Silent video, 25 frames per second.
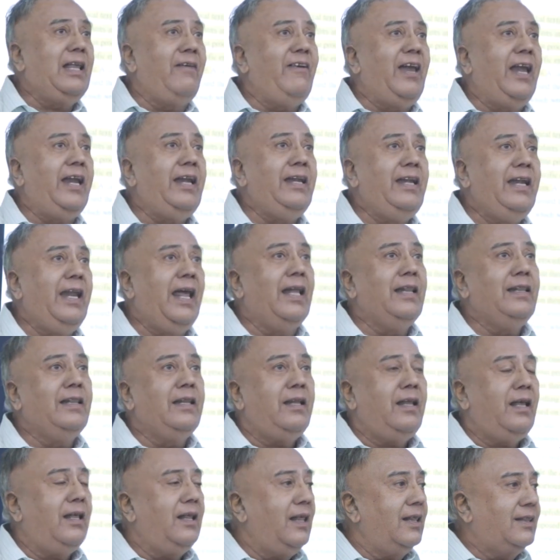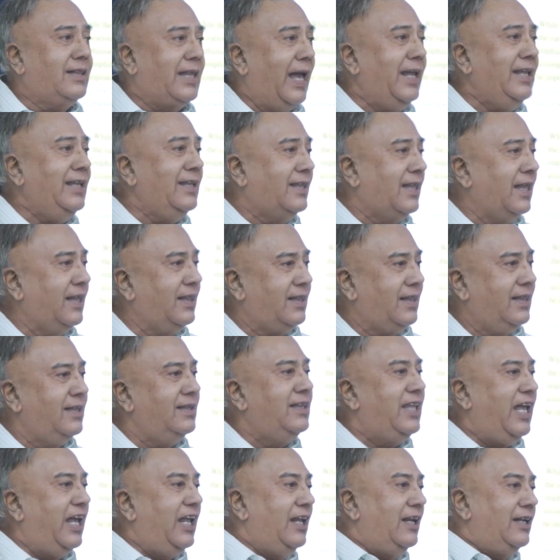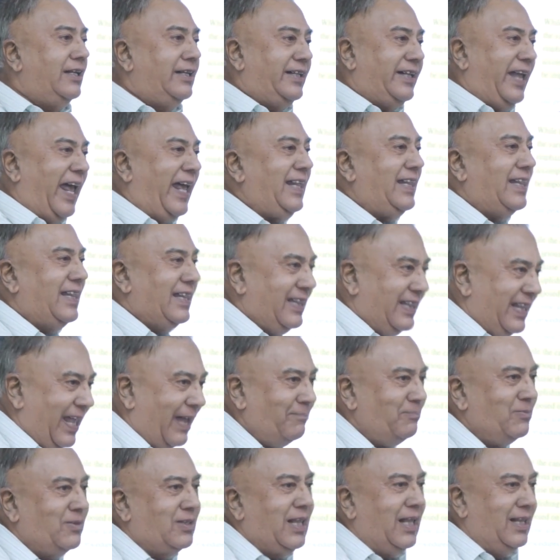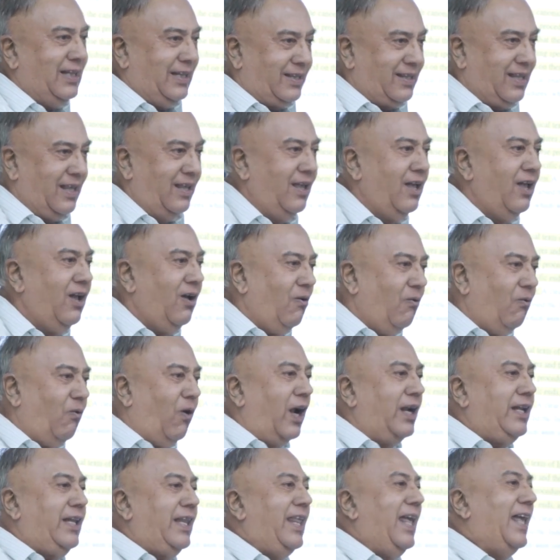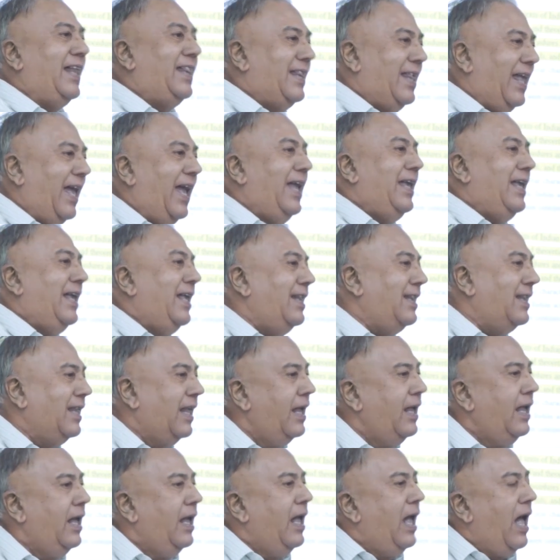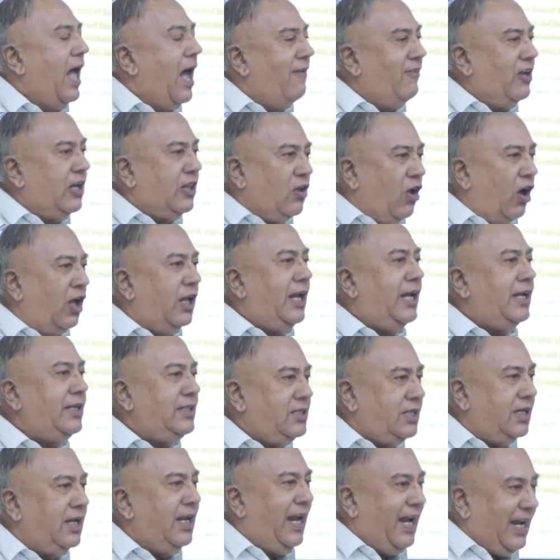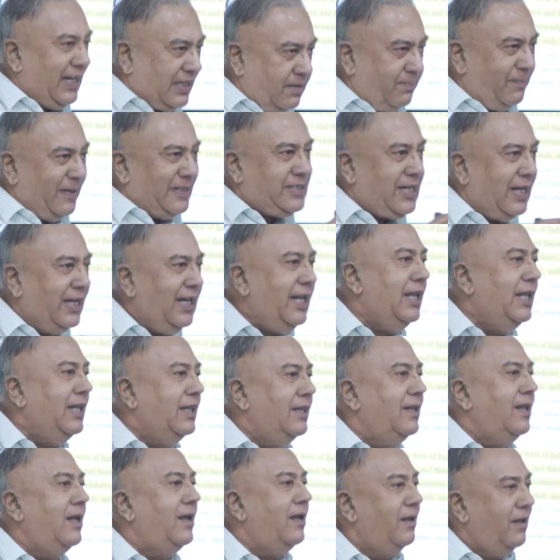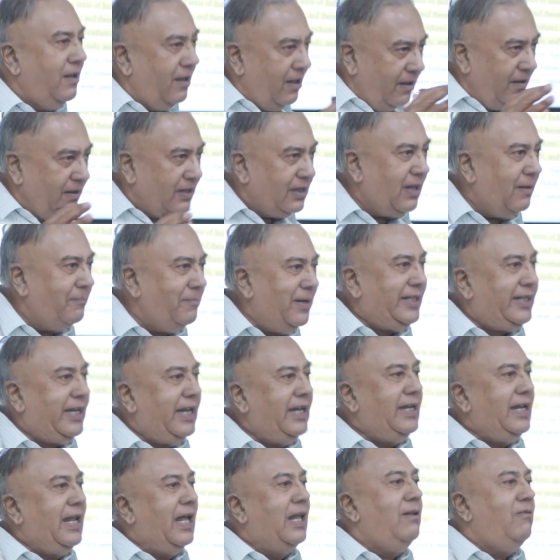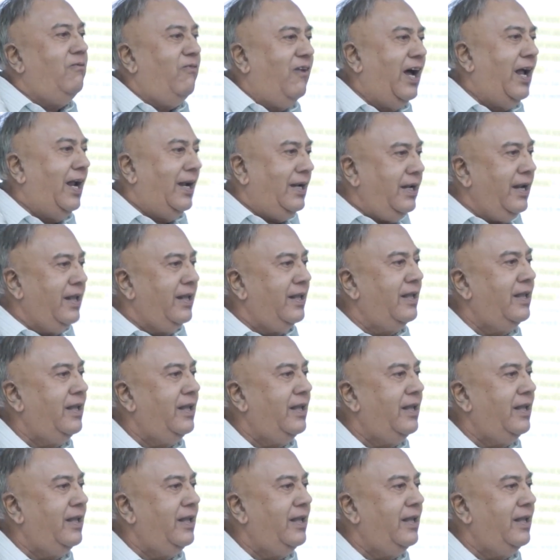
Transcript: the way Indian sciences, they text themselves. What they say is, our knowledge, especially in the material world,